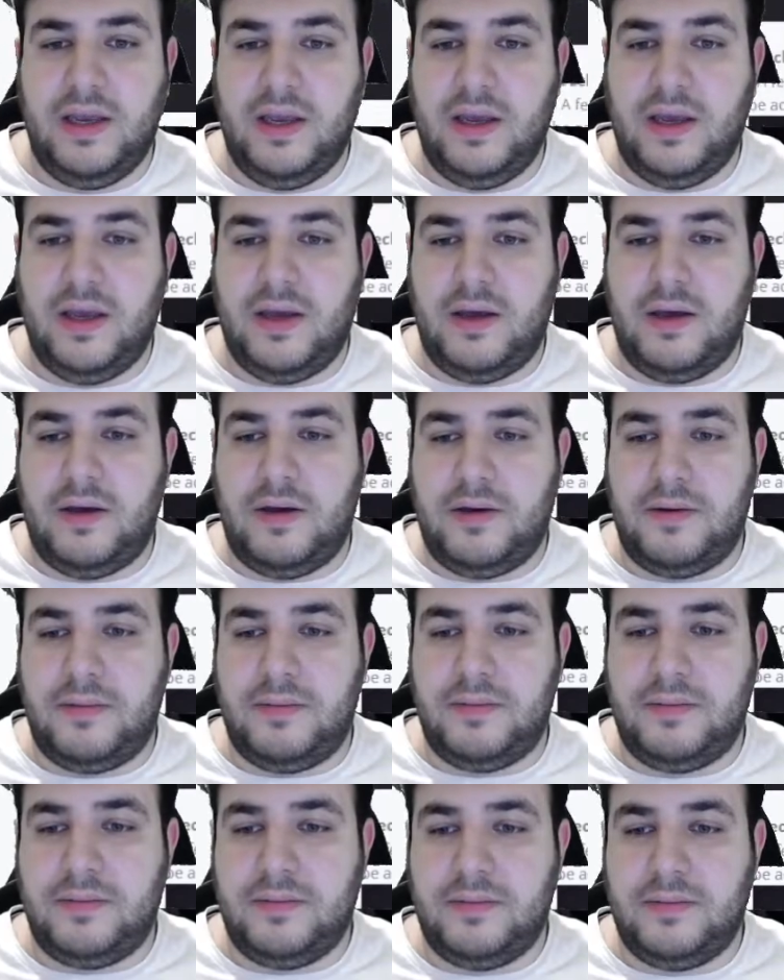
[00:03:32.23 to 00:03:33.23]

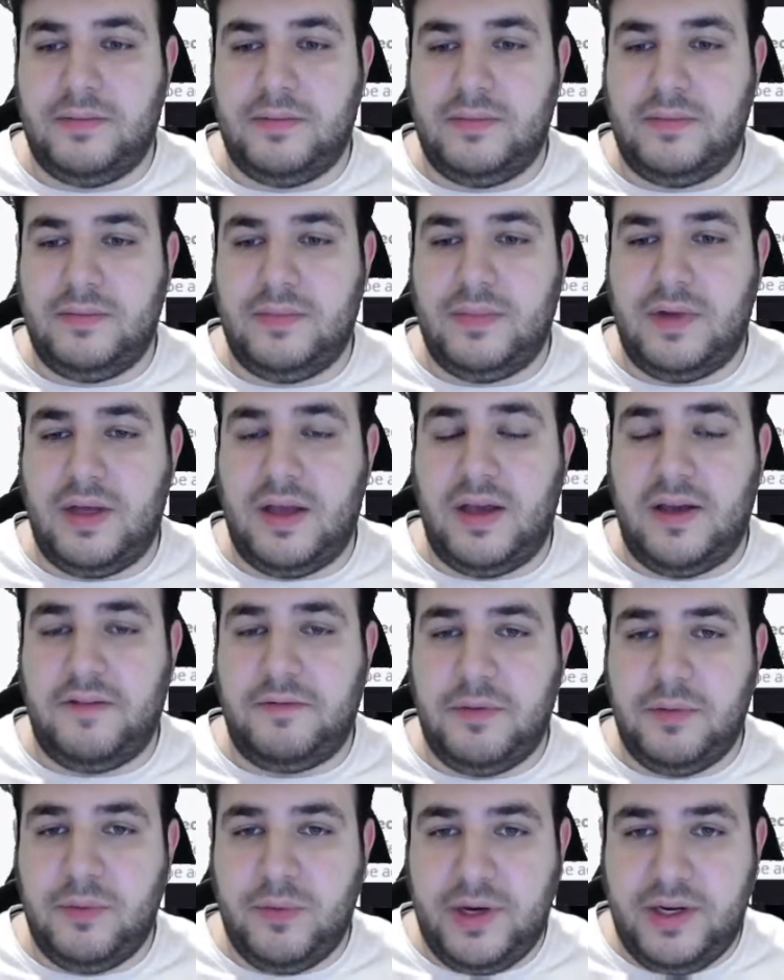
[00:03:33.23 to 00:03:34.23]
I've
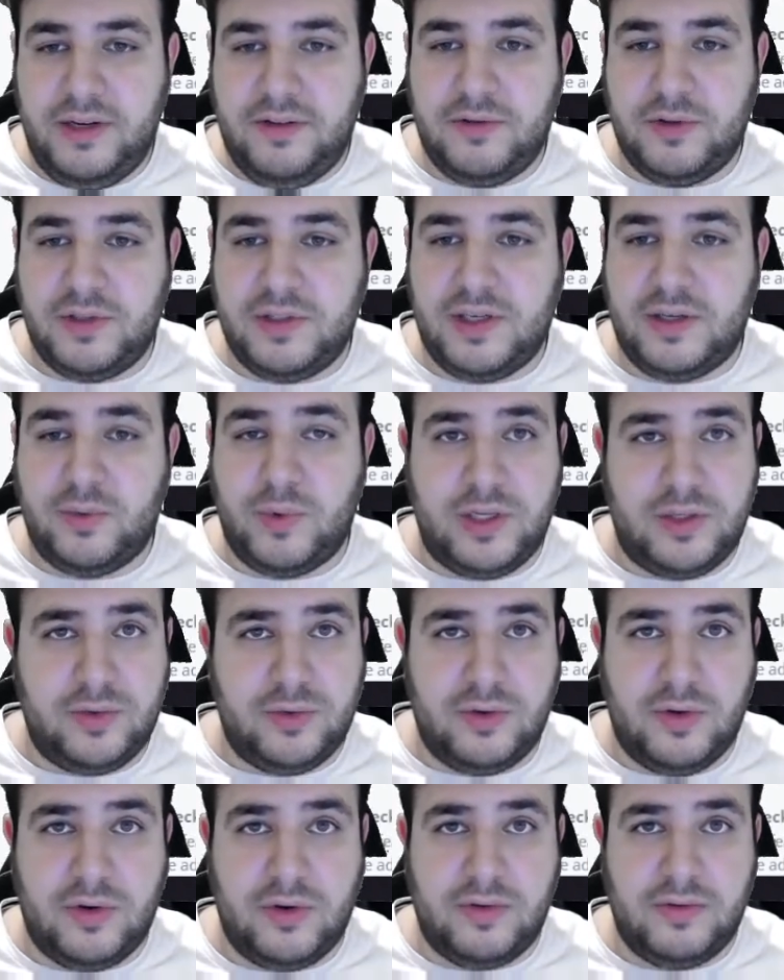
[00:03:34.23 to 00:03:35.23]
been waiting for that way too
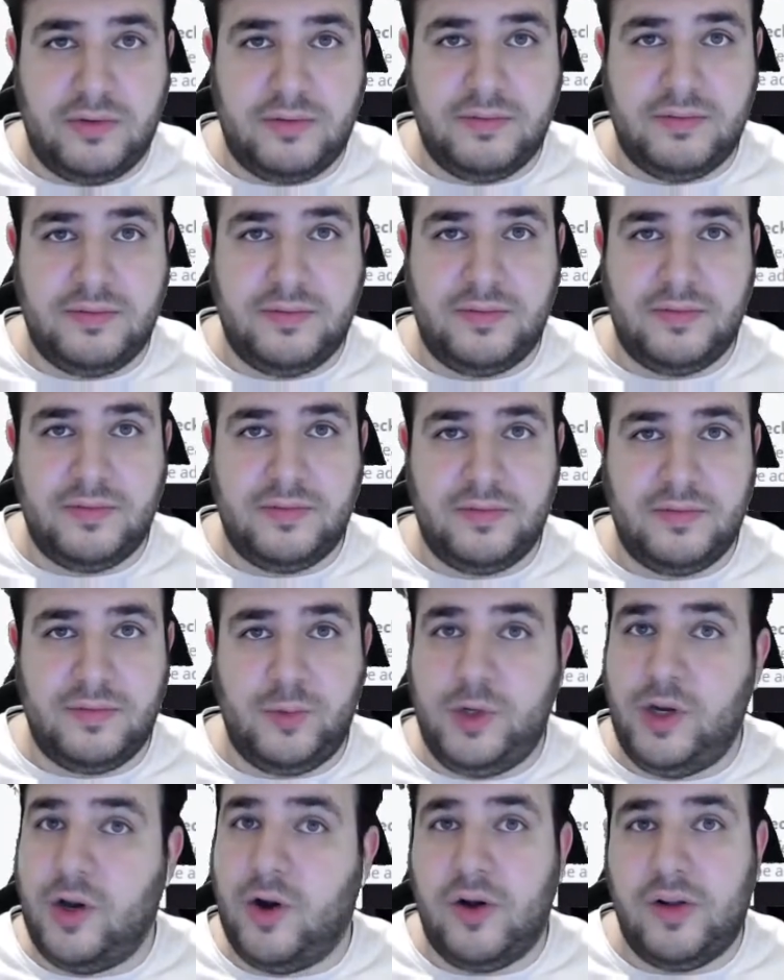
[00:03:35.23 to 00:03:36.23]
long.
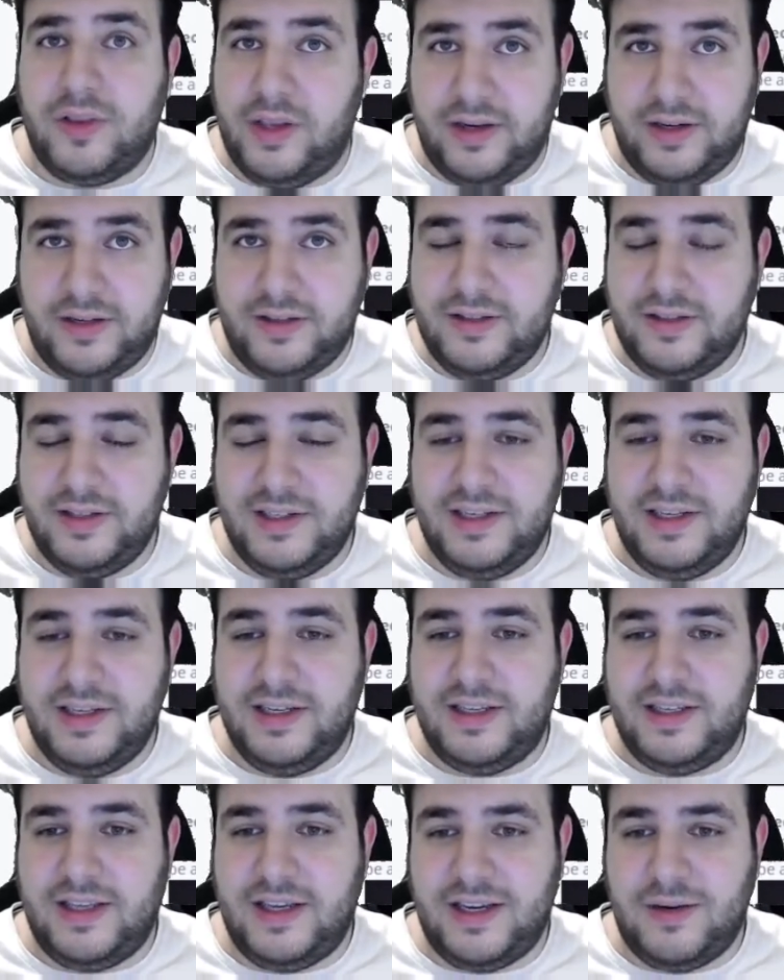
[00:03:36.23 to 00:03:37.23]
We all did.
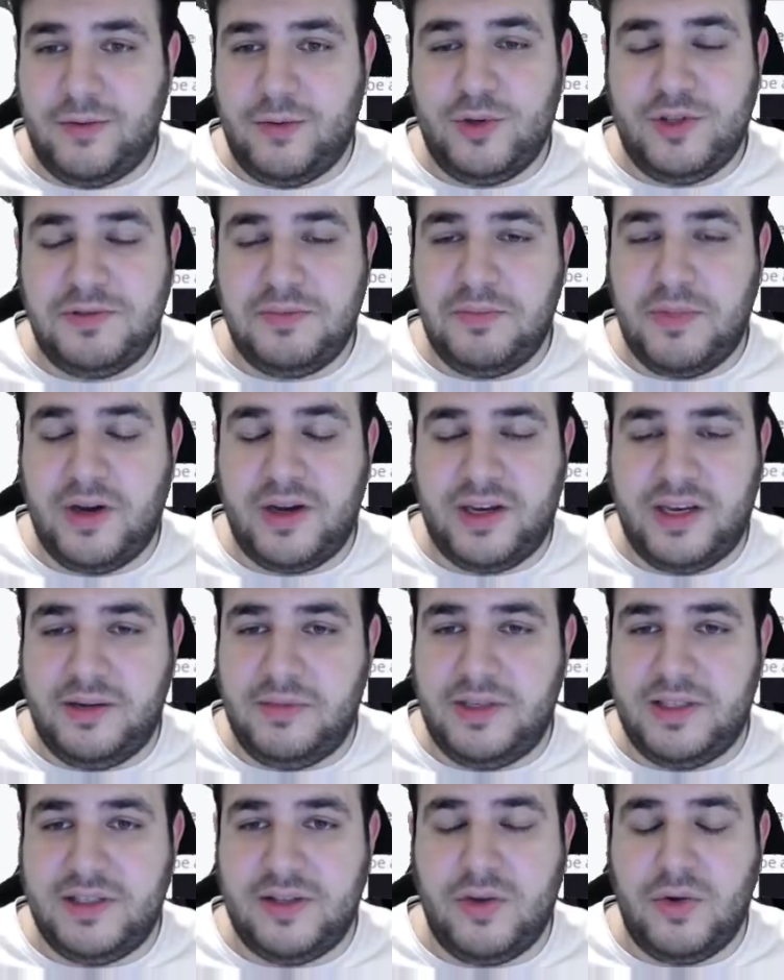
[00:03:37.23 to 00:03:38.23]
Like, it was bugging
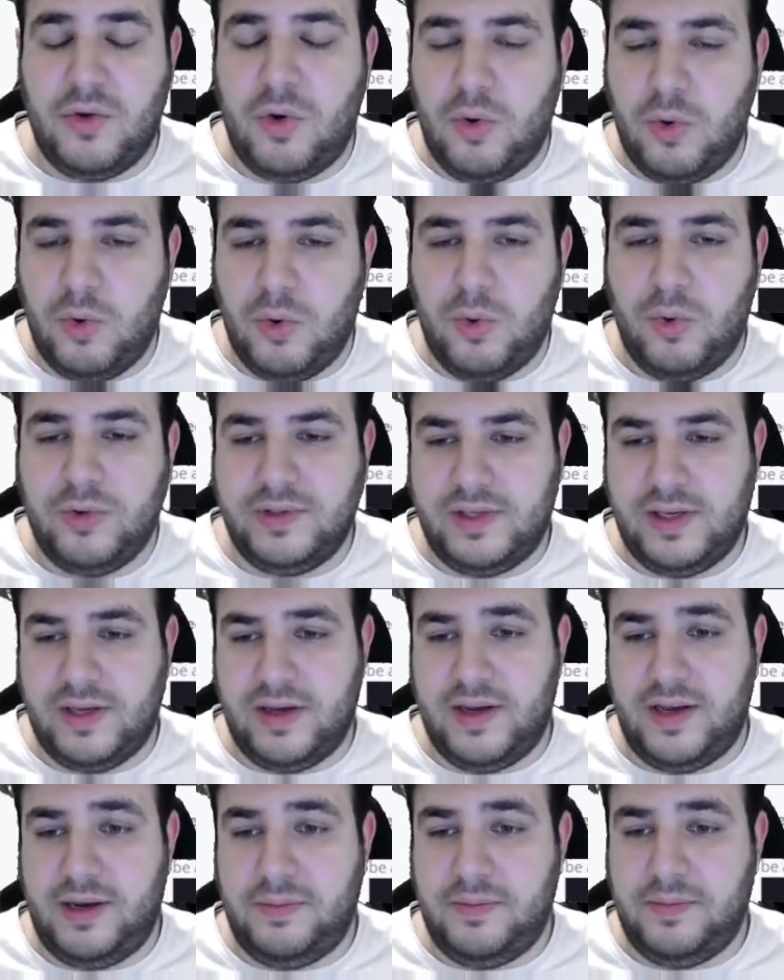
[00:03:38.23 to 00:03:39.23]
me the whole
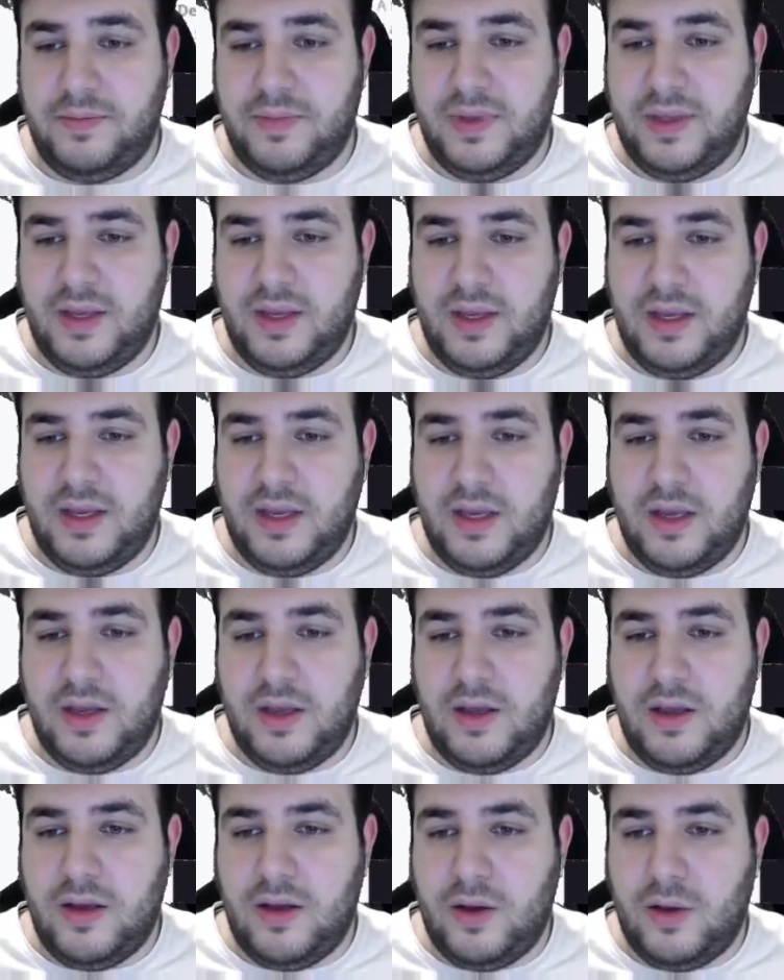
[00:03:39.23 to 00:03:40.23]
time.
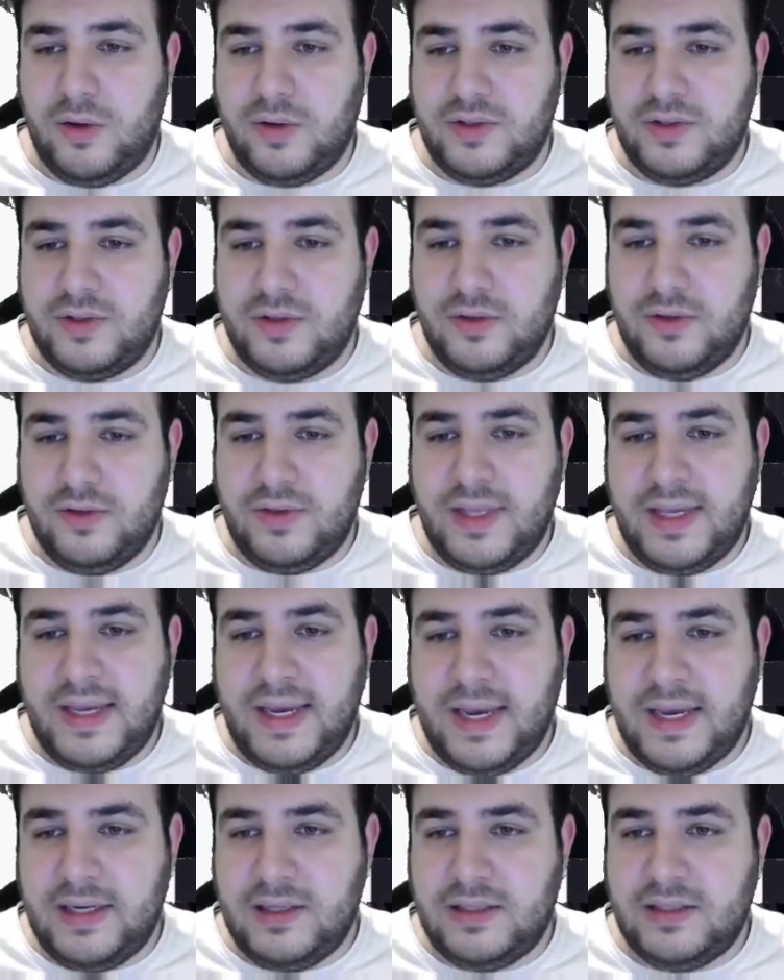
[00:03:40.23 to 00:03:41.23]
Also, they
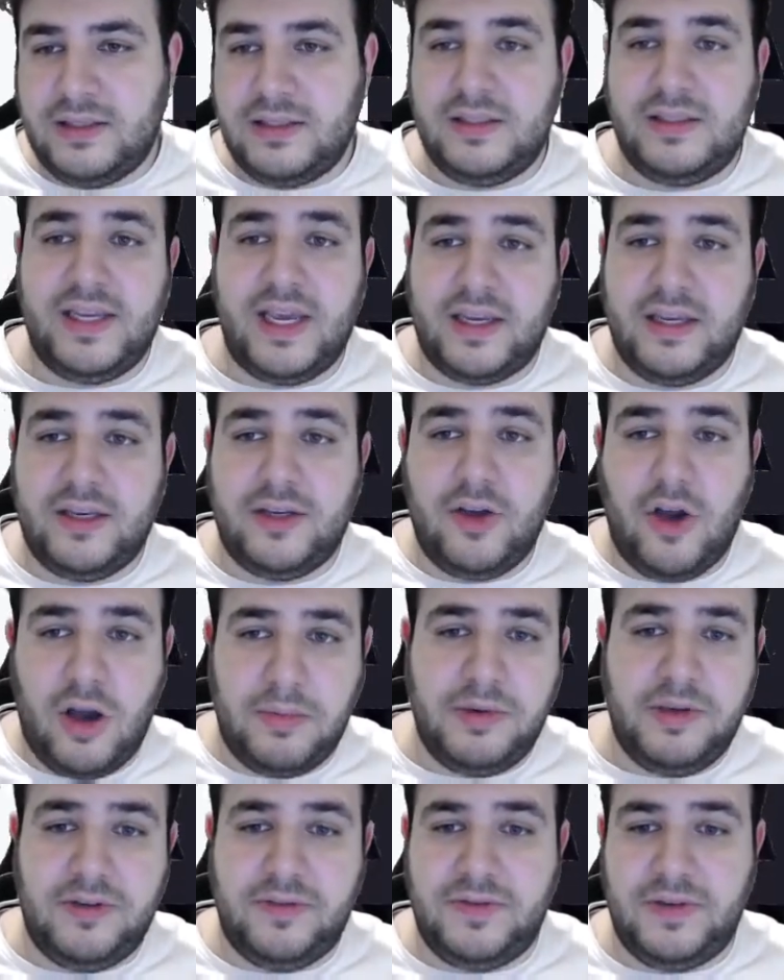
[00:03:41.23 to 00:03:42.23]
added a deck
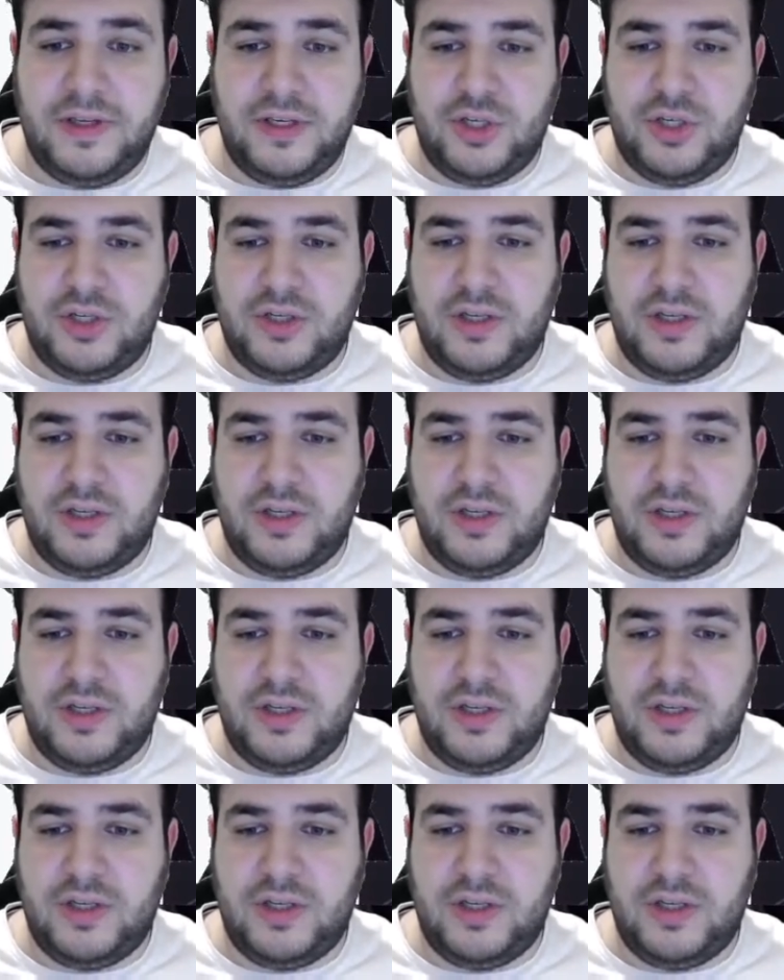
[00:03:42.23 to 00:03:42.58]
copy feature.